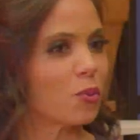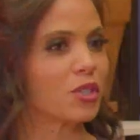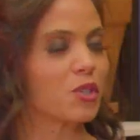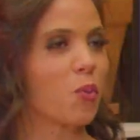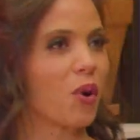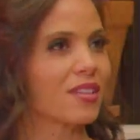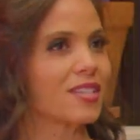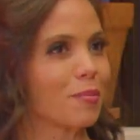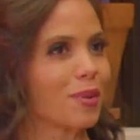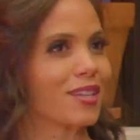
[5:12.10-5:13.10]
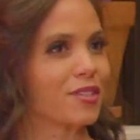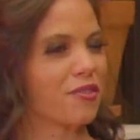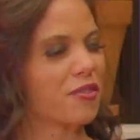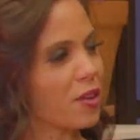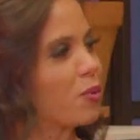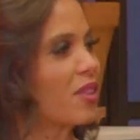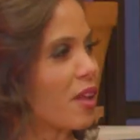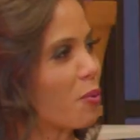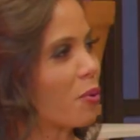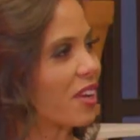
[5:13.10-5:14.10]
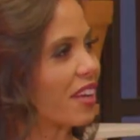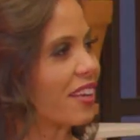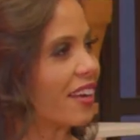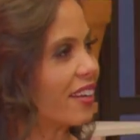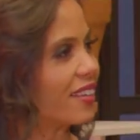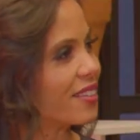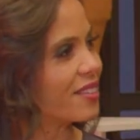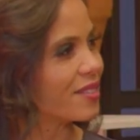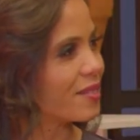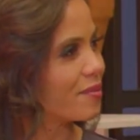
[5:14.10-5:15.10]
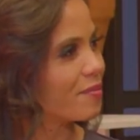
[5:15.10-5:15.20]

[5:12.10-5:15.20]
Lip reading: would you want somebody to feel when they walk in here?